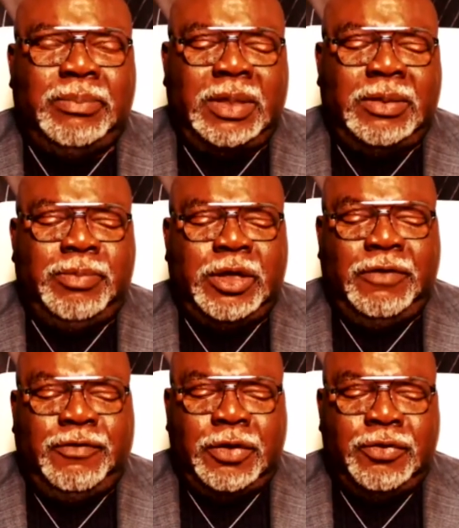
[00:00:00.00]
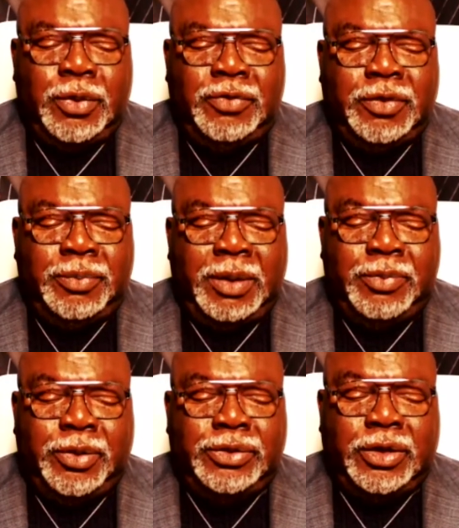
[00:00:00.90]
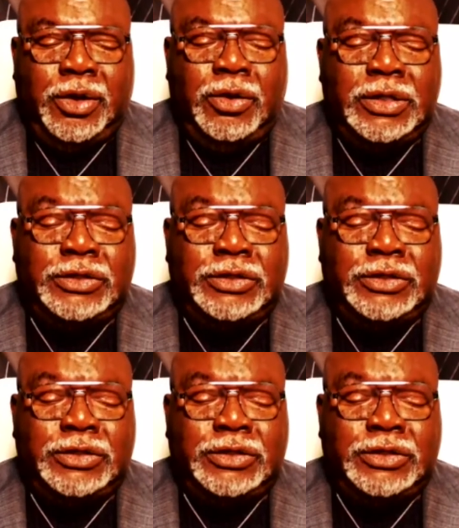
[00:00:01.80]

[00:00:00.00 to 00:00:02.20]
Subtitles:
But if you will remember, the early